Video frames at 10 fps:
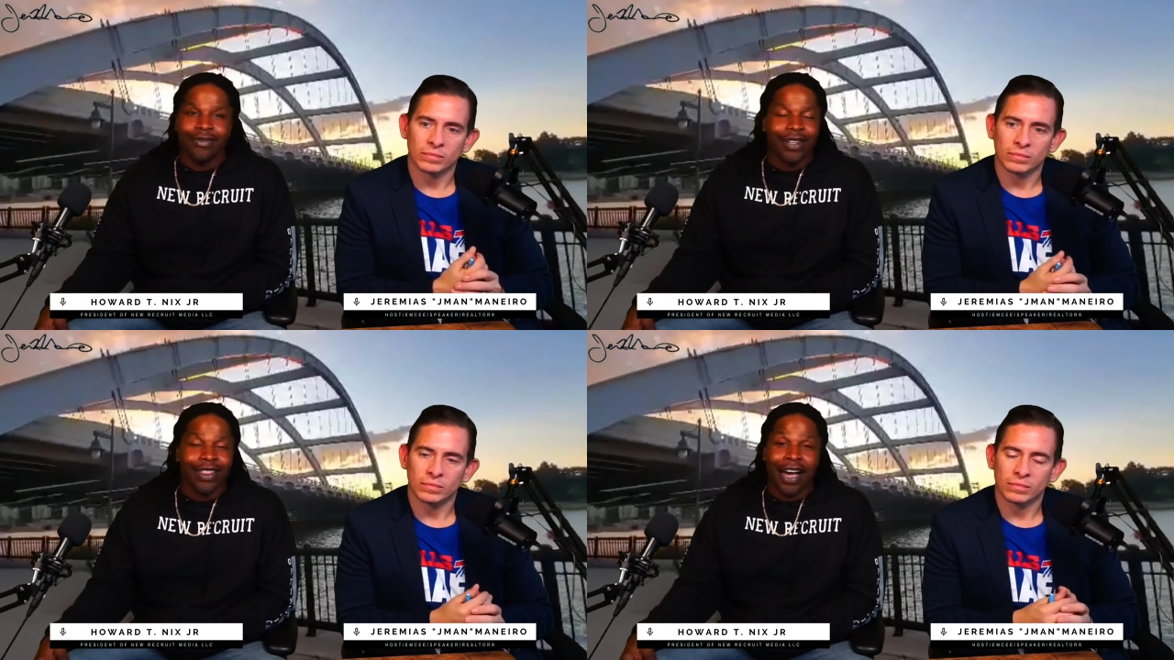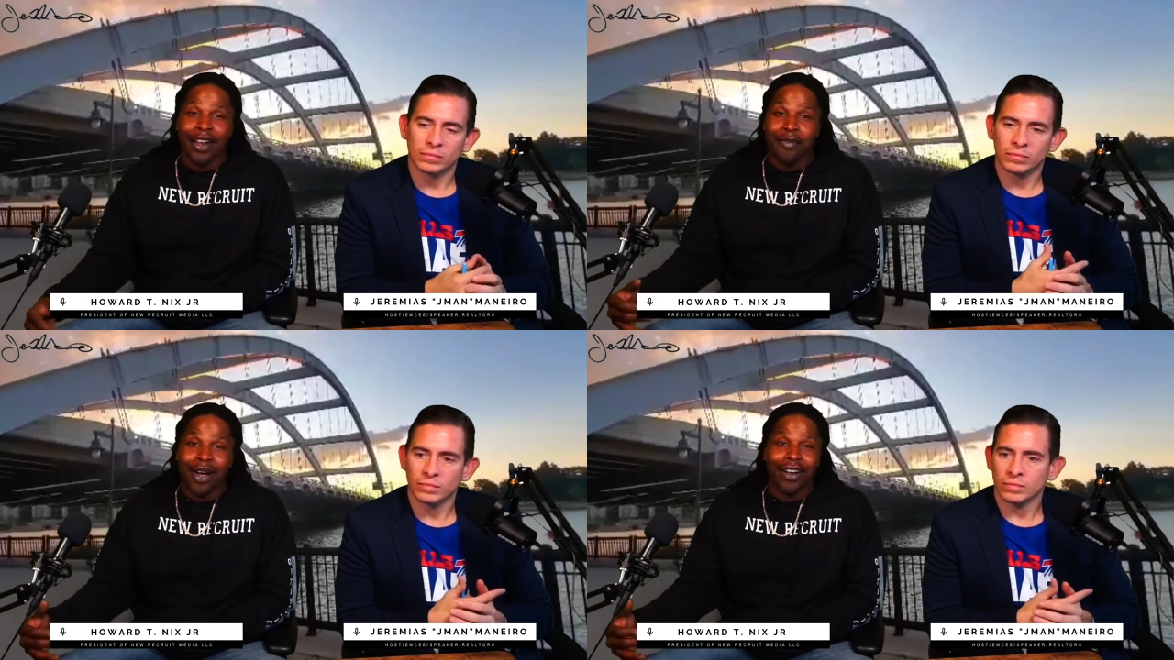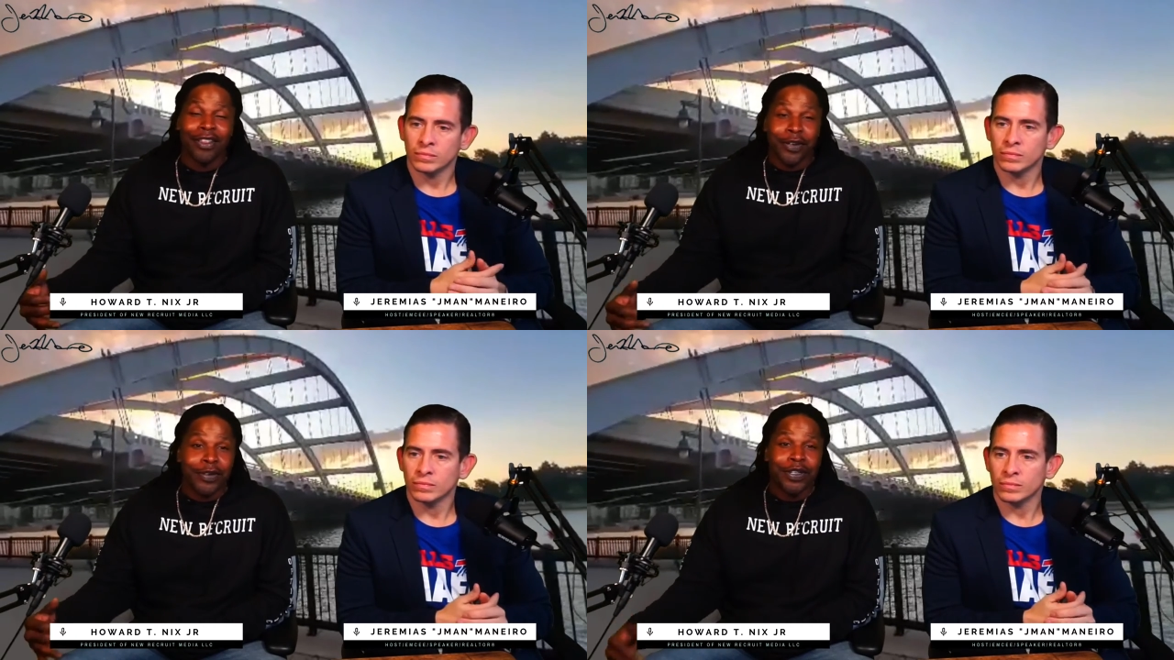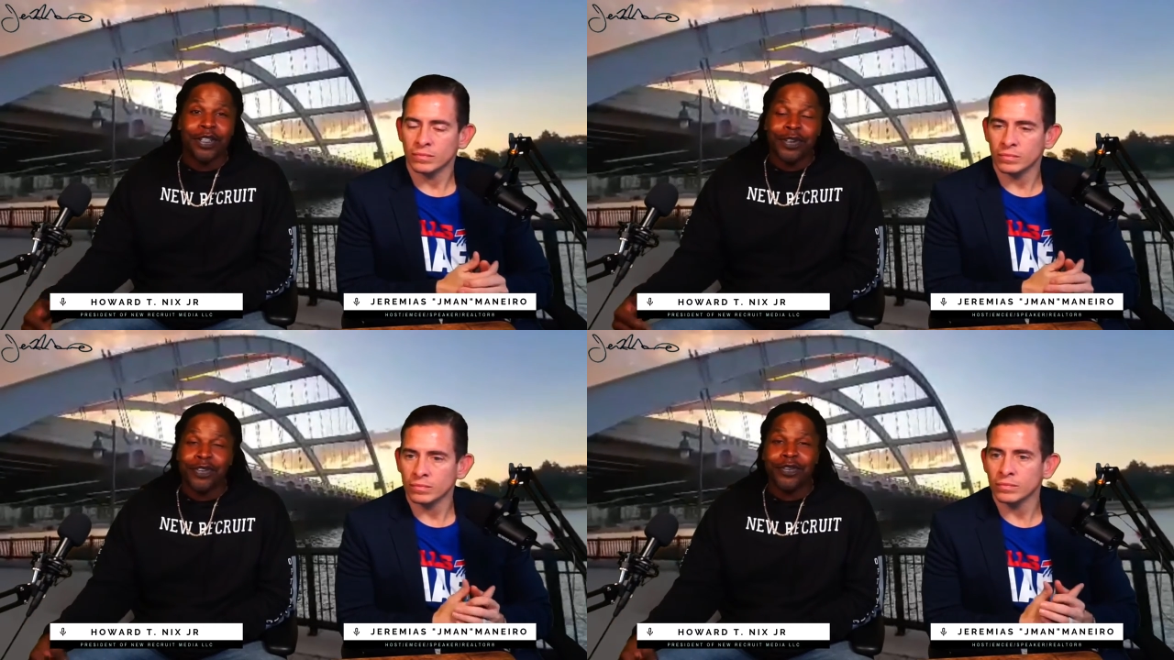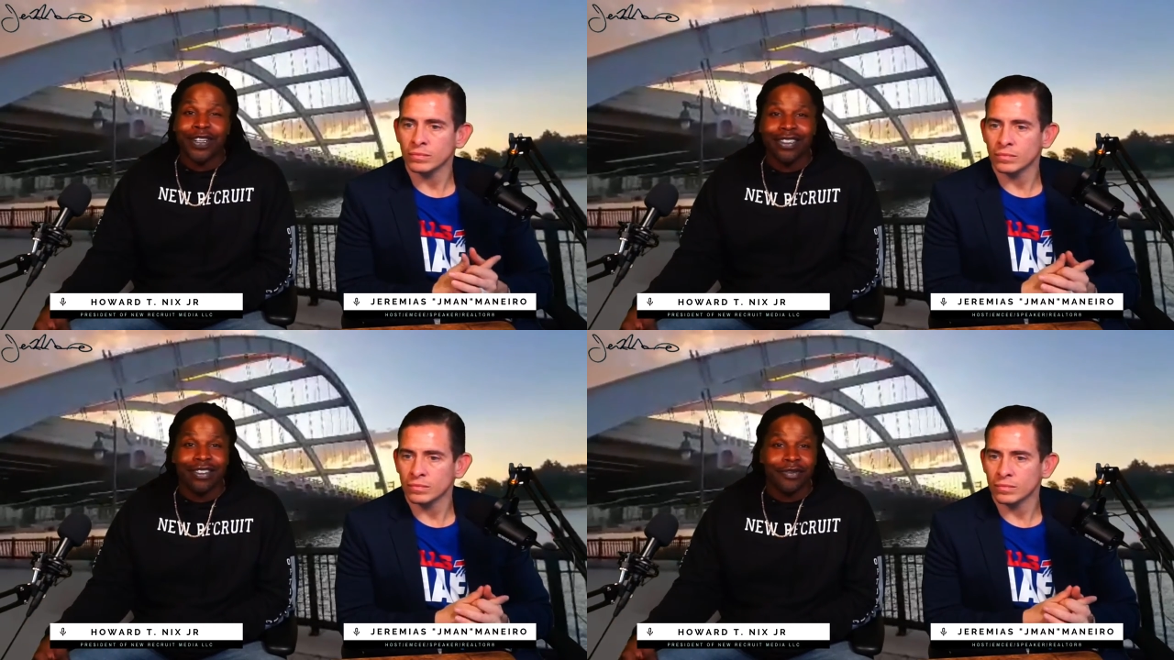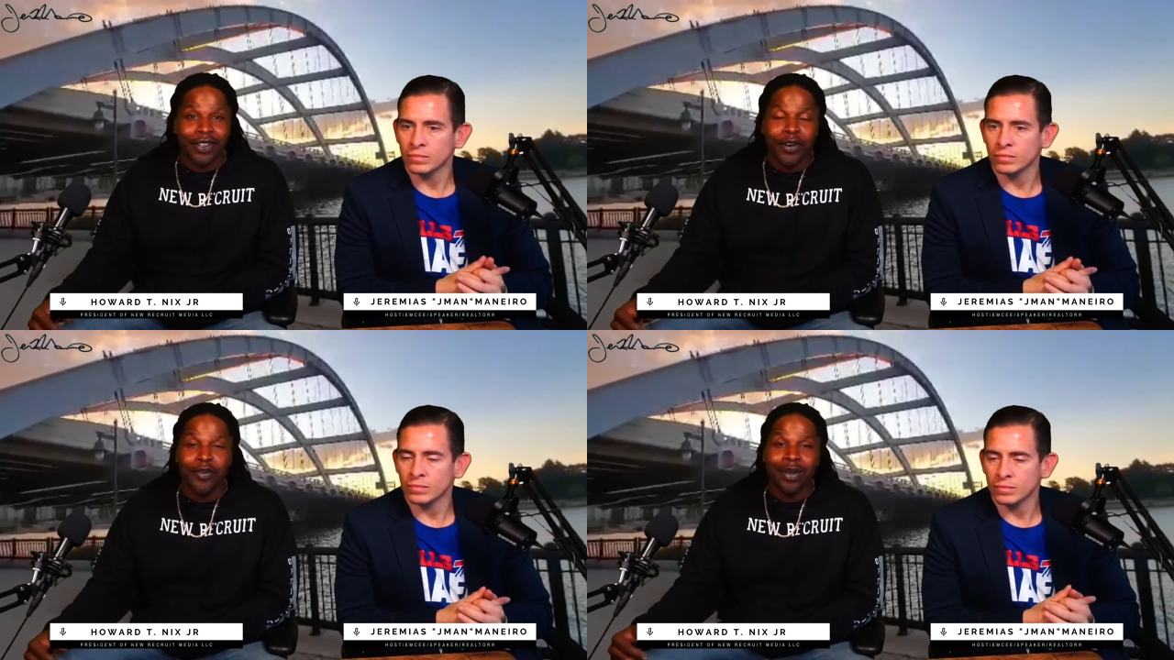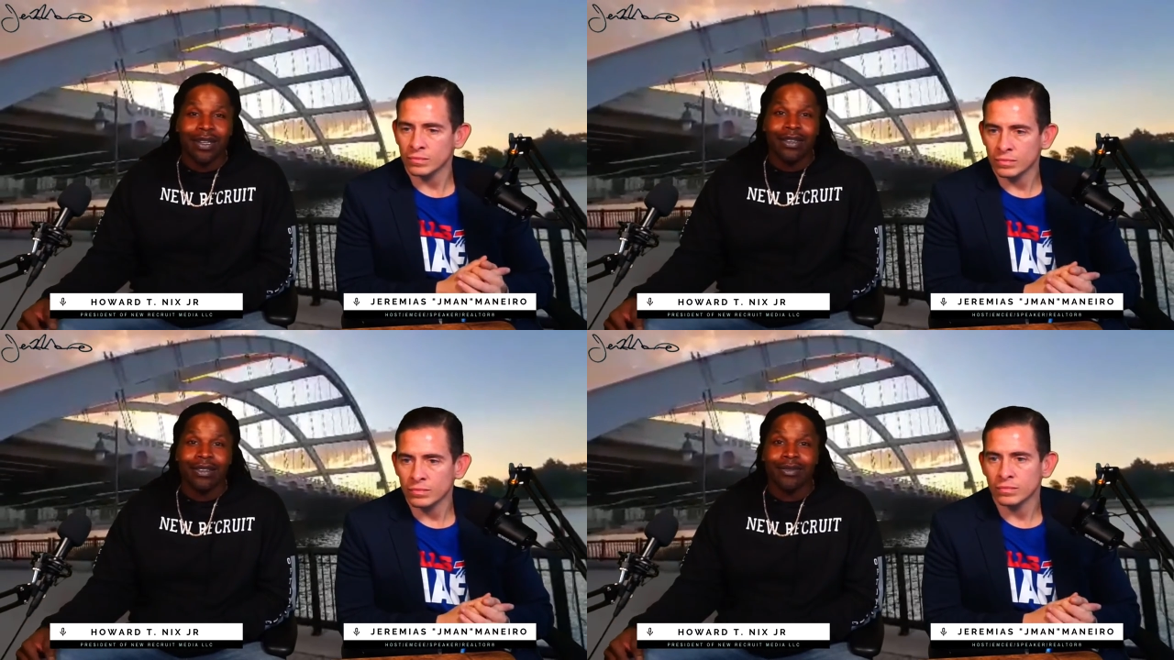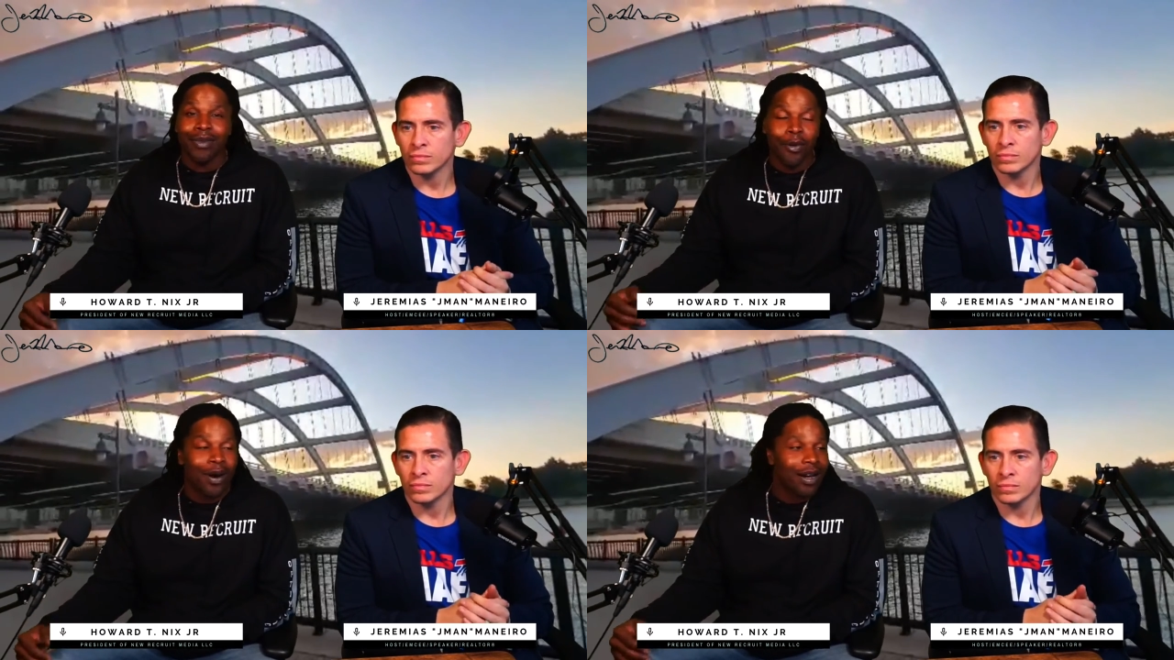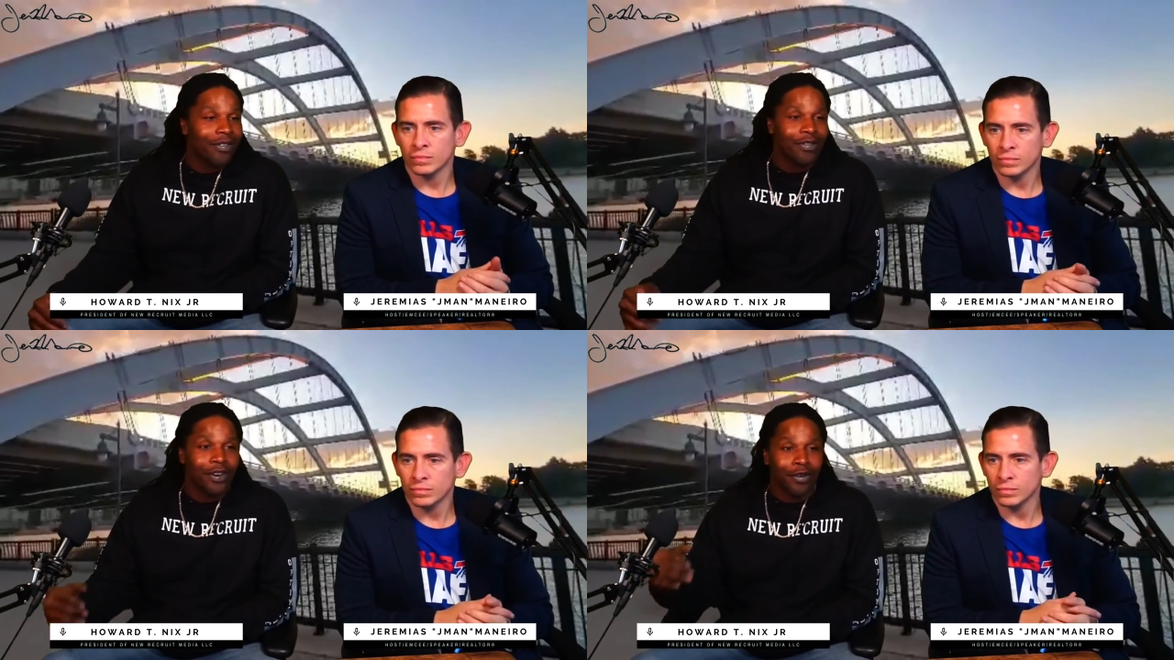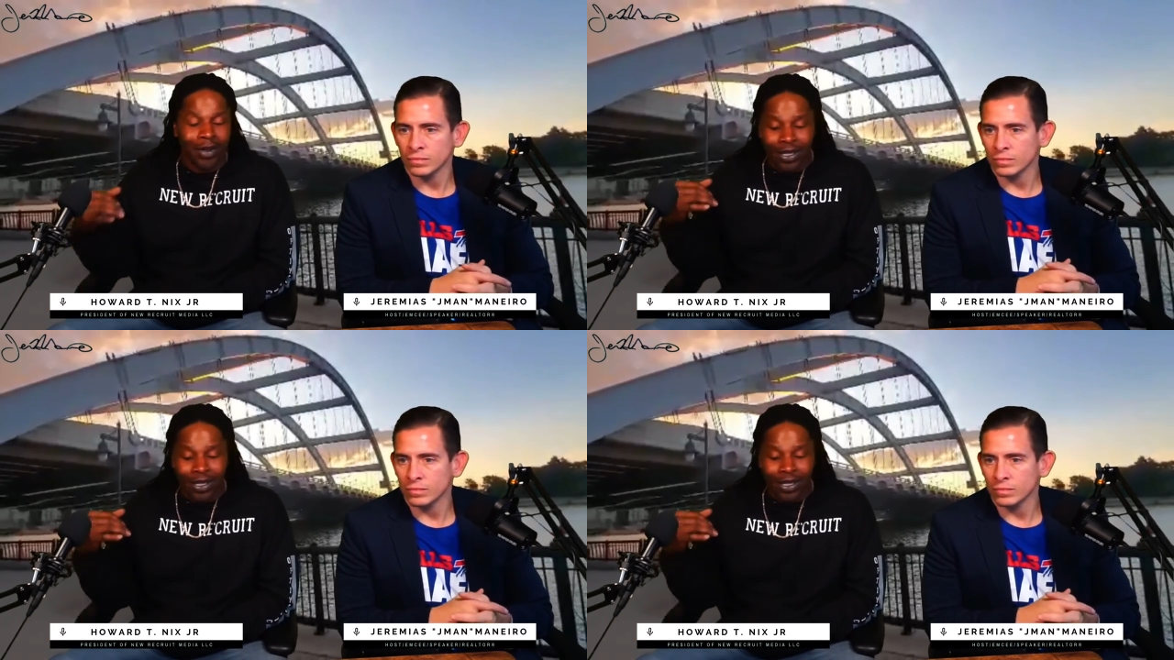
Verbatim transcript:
Speaker 1: a lot of my close close friends have told me this my wife have told